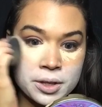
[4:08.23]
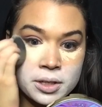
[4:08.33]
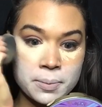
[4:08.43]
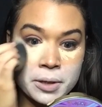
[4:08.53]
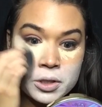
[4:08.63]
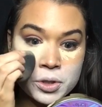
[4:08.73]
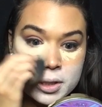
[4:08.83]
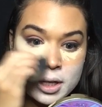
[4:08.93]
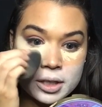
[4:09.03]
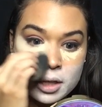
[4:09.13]
saw this on
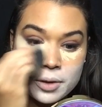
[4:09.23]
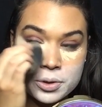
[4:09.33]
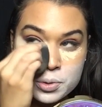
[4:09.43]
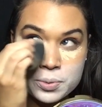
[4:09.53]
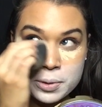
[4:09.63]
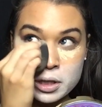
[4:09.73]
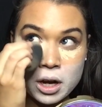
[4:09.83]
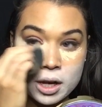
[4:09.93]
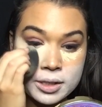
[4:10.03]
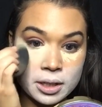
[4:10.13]
Pinterest and I thought this was pretty
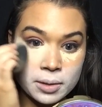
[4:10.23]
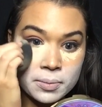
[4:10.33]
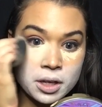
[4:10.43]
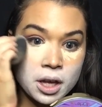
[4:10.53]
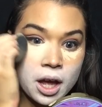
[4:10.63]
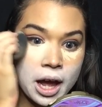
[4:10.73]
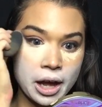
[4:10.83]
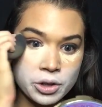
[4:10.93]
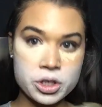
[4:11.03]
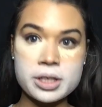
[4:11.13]
awesome.
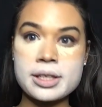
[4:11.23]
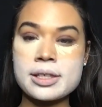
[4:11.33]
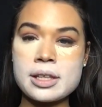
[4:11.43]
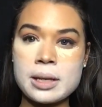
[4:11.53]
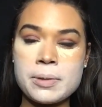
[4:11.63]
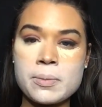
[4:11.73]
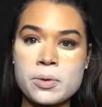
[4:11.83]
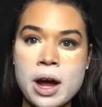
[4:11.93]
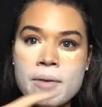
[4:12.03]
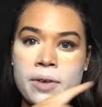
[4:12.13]
I usually see
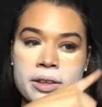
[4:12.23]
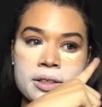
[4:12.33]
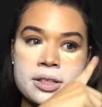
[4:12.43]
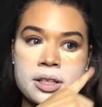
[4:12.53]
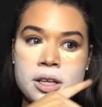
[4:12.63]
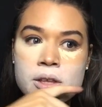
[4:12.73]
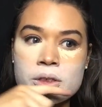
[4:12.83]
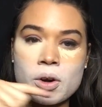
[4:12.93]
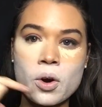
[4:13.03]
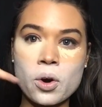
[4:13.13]
people have like the
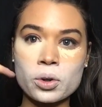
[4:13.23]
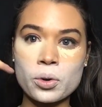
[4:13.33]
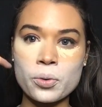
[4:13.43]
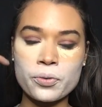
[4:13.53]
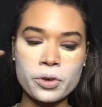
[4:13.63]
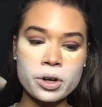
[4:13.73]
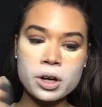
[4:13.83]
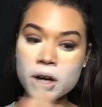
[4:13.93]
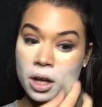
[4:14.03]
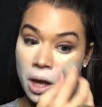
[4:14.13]
teeth all
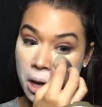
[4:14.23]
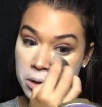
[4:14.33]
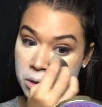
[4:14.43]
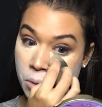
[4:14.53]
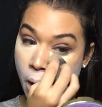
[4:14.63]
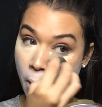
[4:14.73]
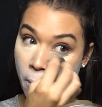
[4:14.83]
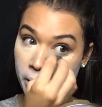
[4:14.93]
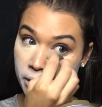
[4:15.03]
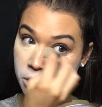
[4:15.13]
over. So I
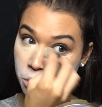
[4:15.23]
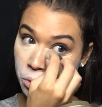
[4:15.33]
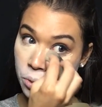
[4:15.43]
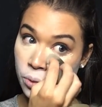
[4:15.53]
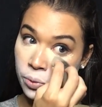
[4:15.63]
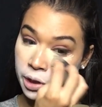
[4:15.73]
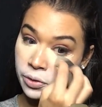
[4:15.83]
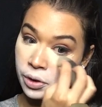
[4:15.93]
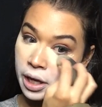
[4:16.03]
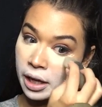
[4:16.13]
wanted to
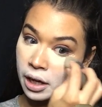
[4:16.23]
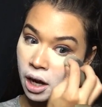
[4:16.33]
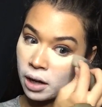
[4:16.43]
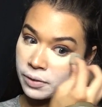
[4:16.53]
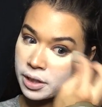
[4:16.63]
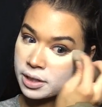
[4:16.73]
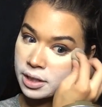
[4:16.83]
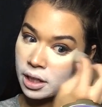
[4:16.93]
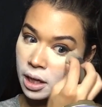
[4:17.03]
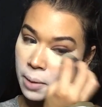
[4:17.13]
recreate it
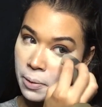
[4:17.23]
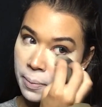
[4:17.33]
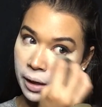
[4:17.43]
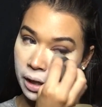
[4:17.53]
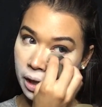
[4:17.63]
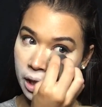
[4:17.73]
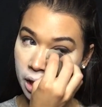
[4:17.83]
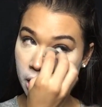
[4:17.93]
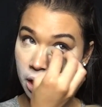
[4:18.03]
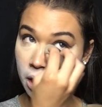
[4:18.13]
obviously, but make it
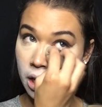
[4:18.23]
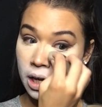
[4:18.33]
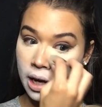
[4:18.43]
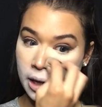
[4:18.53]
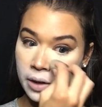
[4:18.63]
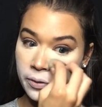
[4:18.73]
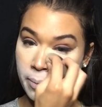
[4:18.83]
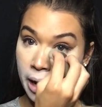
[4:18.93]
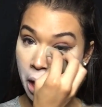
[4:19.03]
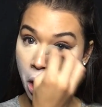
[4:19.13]
kind of
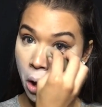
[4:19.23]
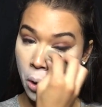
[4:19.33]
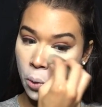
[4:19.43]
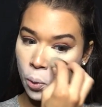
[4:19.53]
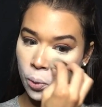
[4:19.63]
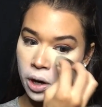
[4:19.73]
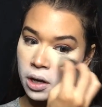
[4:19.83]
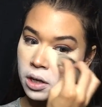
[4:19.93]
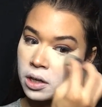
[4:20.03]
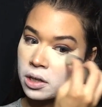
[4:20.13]
my own.
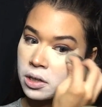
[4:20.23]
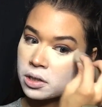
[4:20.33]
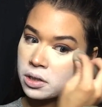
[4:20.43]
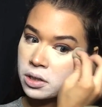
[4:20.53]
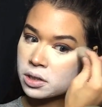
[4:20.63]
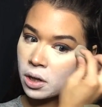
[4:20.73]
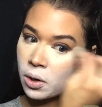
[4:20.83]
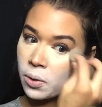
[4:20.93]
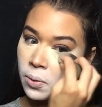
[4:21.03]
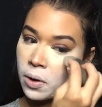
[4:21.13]

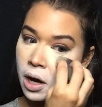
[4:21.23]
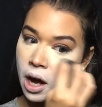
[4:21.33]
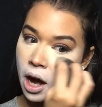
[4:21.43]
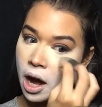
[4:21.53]
So